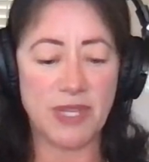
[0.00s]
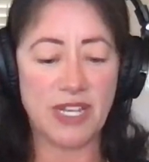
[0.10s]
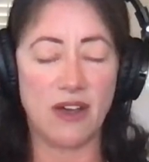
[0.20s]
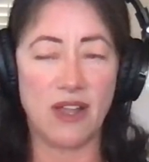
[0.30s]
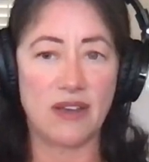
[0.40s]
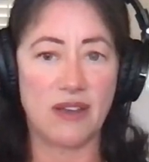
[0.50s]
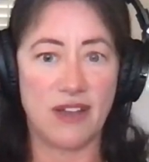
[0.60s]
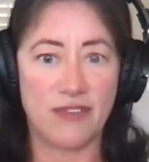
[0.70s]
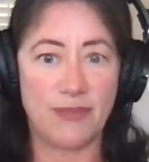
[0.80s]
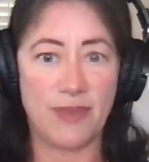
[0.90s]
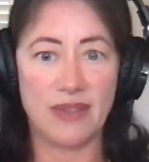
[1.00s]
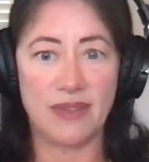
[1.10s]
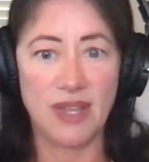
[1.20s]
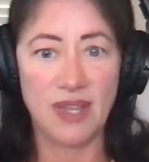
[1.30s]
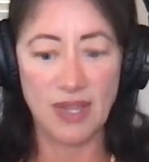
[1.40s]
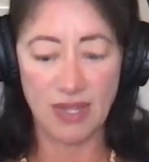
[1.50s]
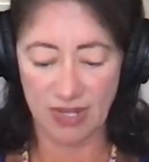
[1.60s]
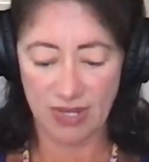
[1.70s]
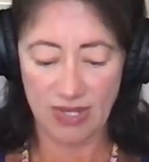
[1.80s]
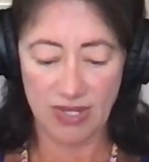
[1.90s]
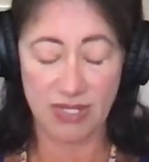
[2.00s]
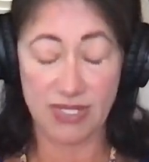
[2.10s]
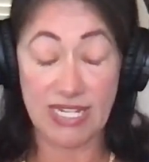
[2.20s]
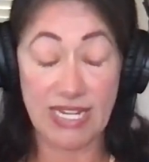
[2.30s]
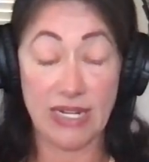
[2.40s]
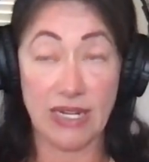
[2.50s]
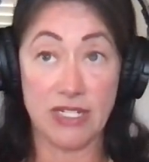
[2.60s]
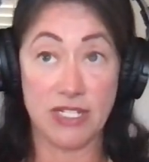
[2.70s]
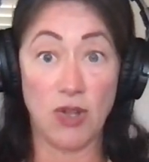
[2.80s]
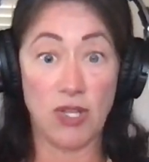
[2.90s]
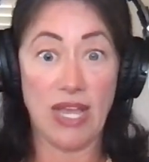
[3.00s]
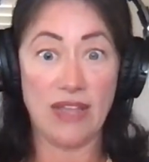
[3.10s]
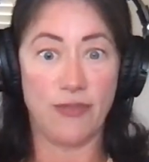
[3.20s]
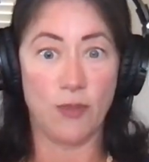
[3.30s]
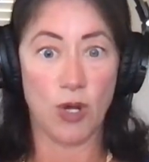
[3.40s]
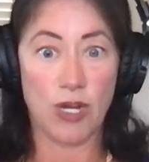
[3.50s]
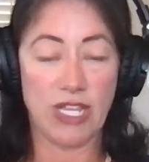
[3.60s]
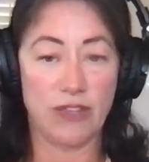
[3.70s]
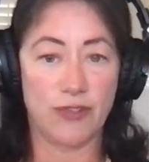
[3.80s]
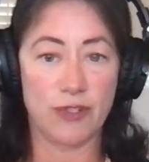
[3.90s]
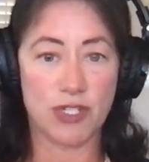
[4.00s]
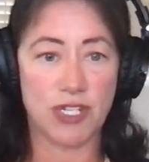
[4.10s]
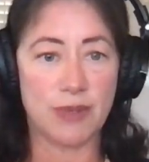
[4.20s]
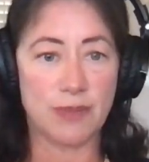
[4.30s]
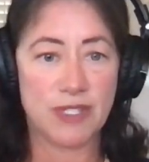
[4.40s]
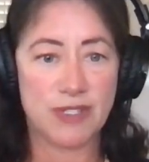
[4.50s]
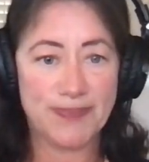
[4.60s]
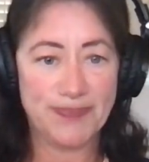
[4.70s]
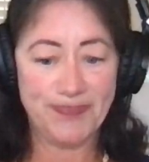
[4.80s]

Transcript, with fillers: spent on and off my teen and adult life working for gyms.